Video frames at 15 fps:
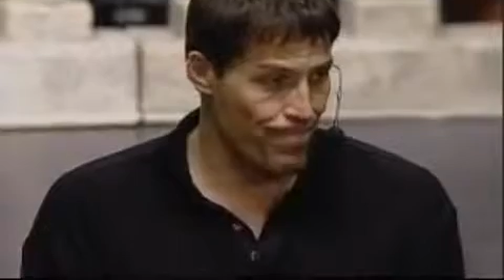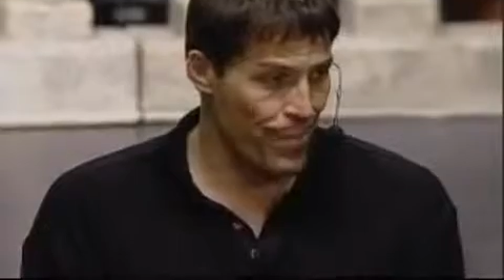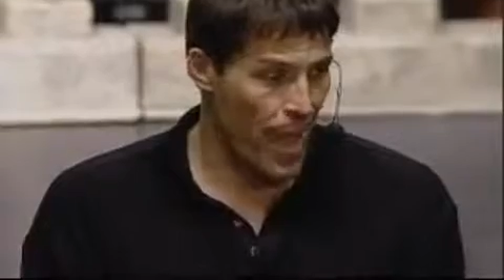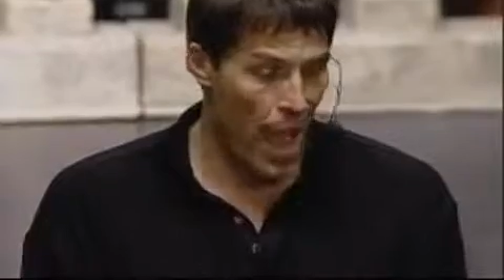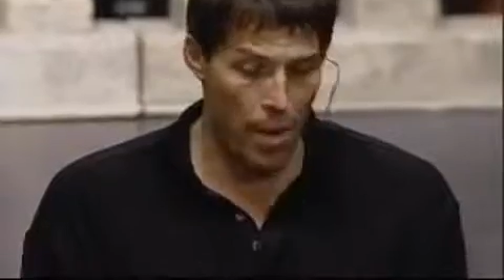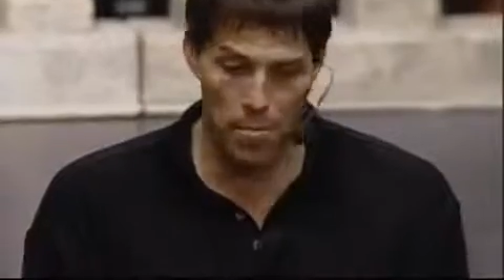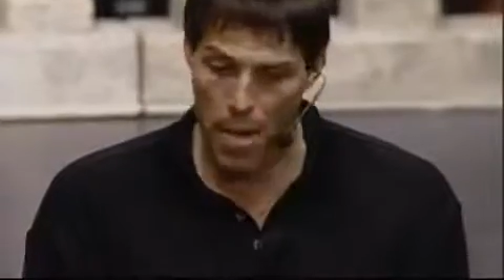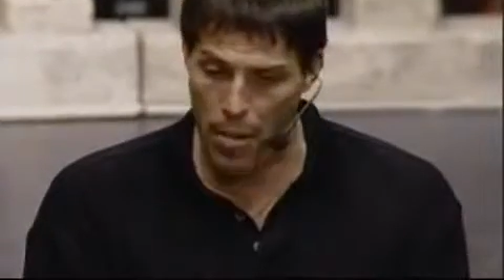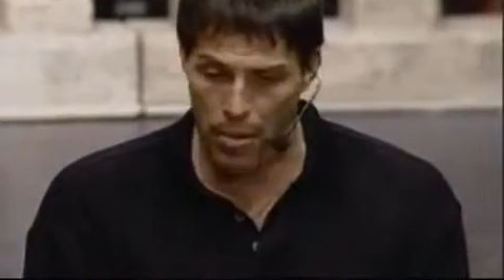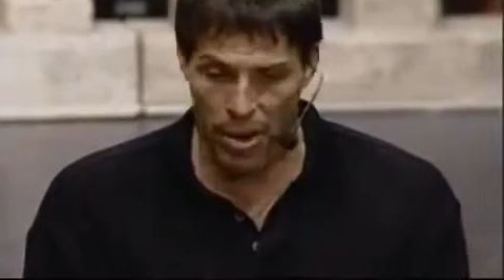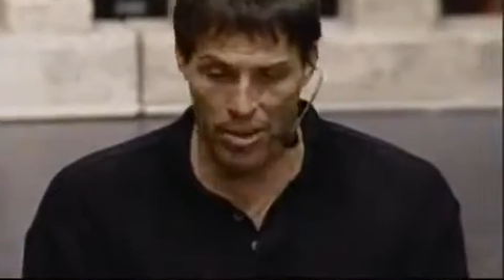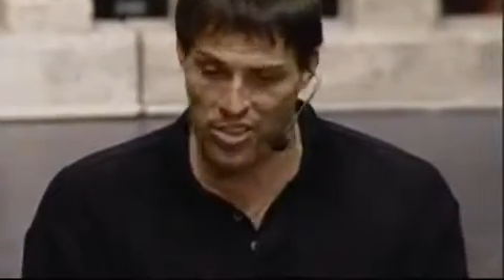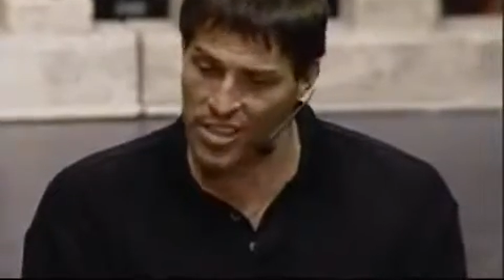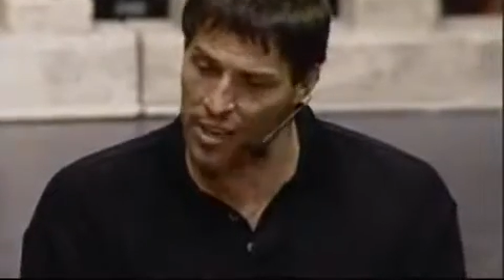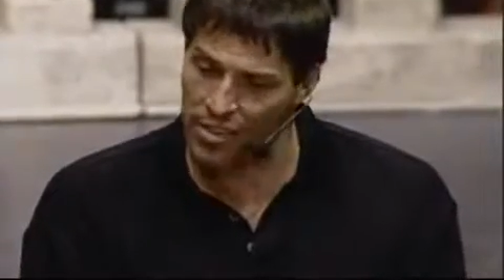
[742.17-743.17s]
I remembered I
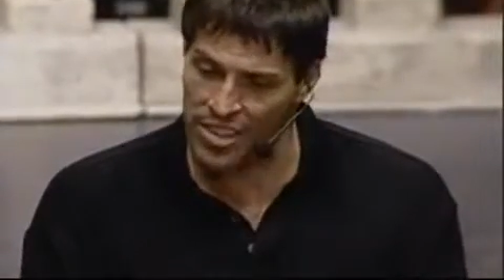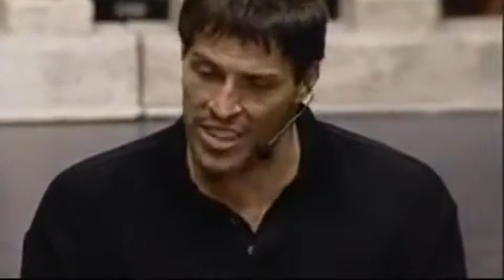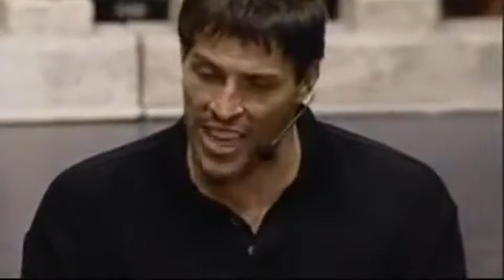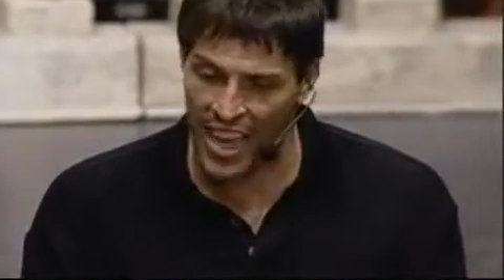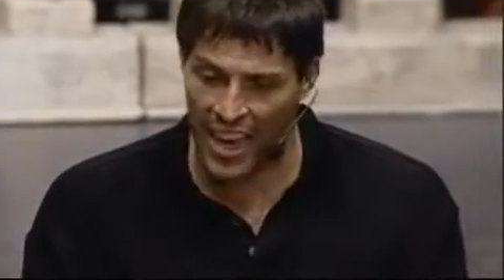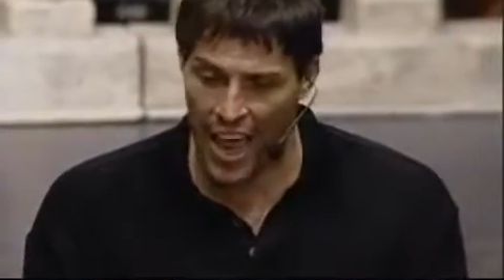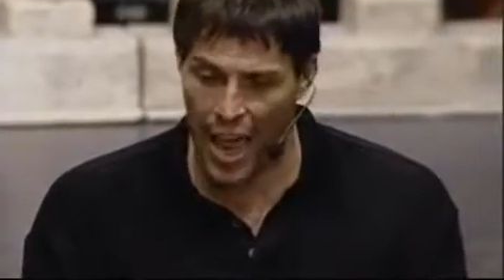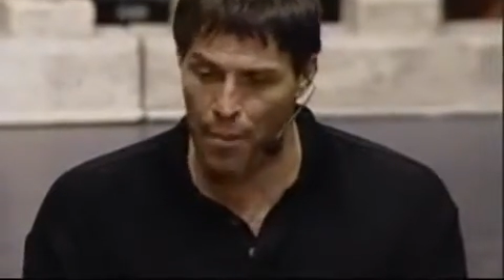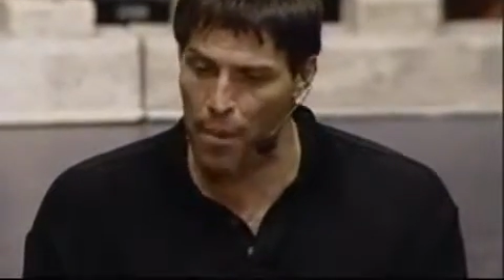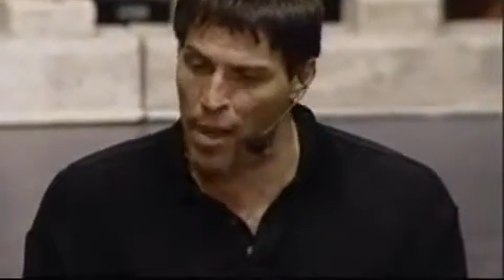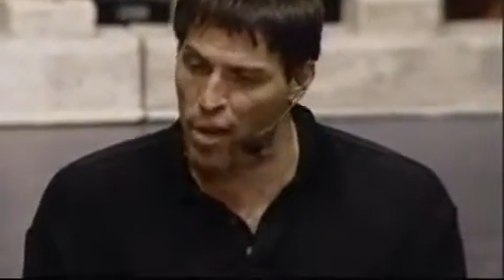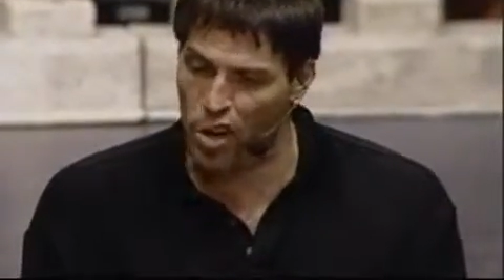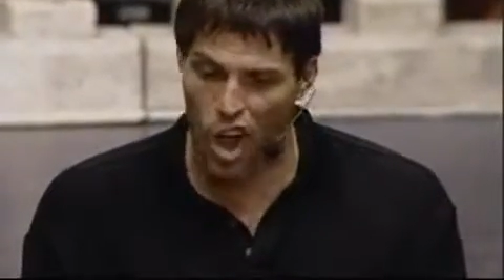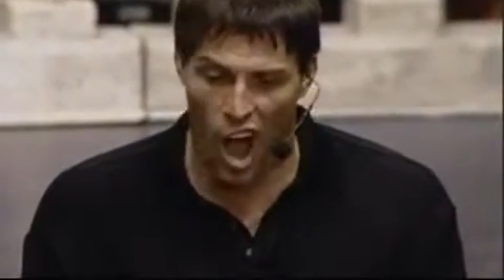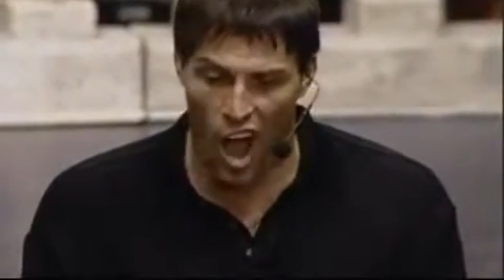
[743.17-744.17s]
was 17, I had my
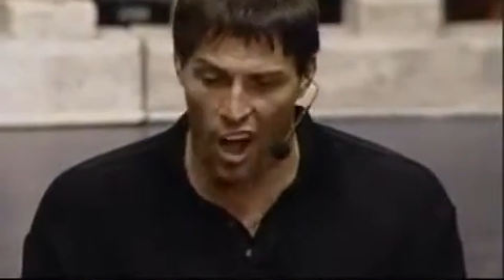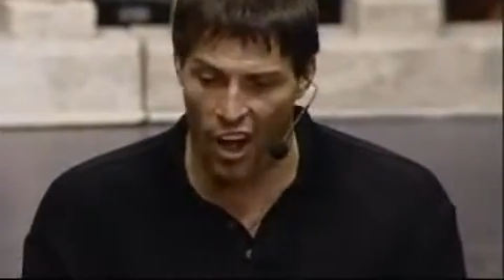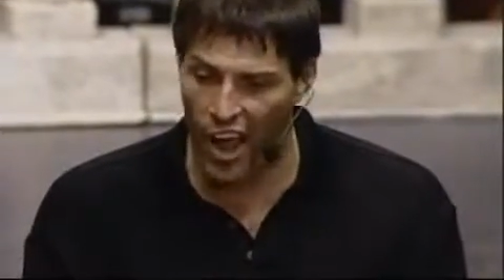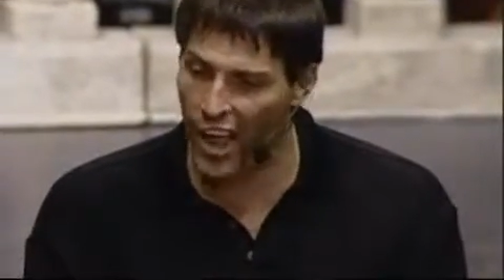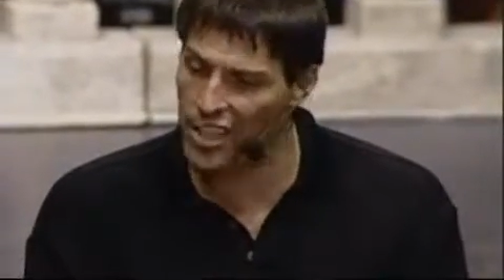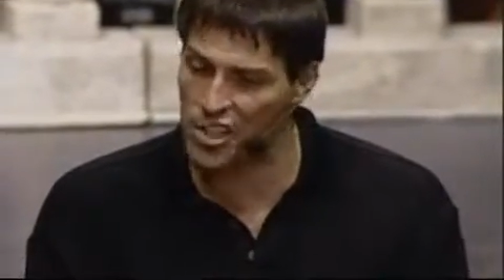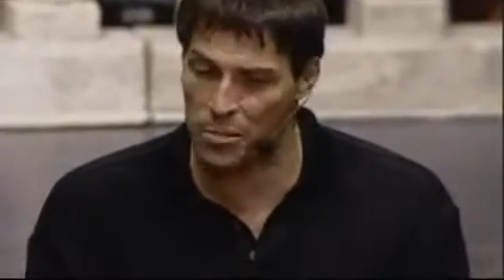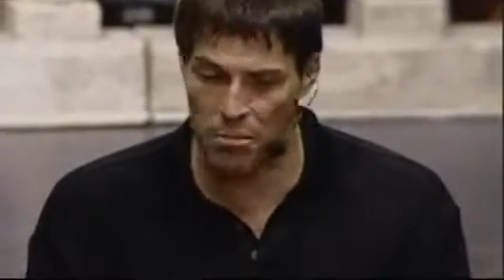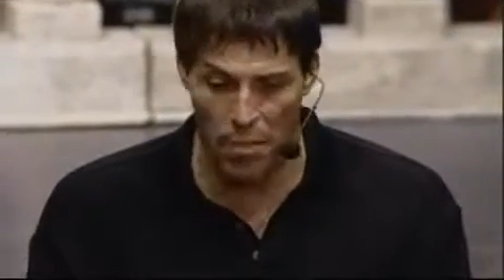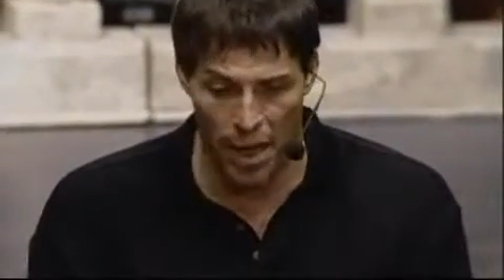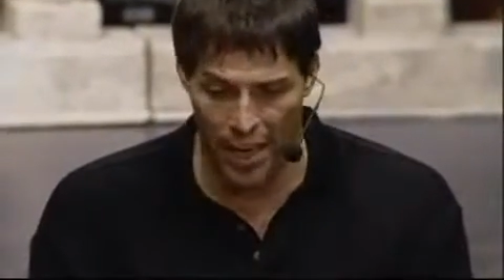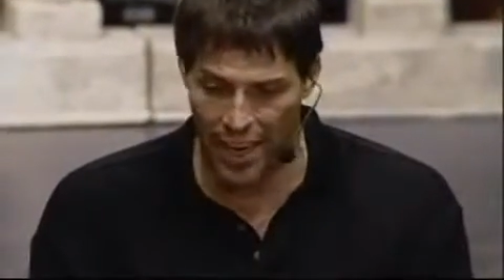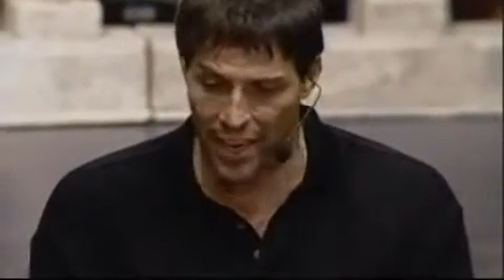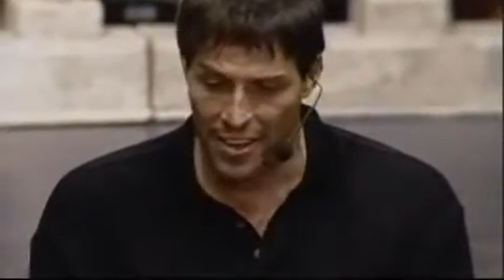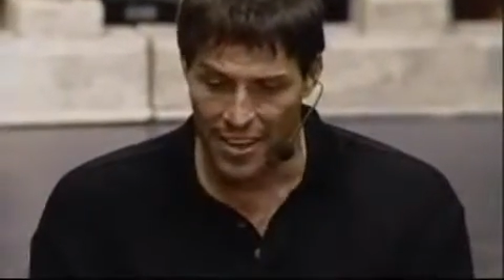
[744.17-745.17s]
own car, I had some
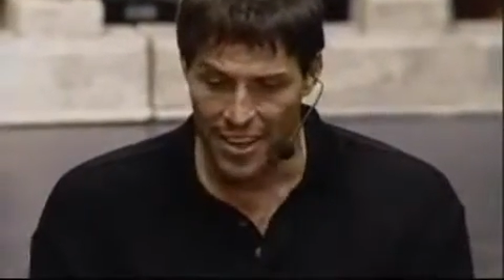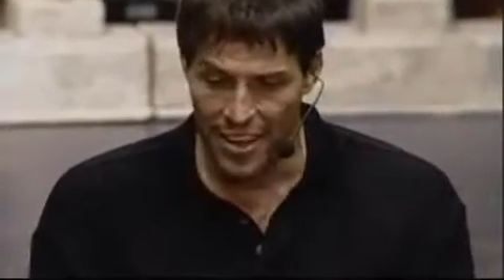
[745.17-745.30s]
money,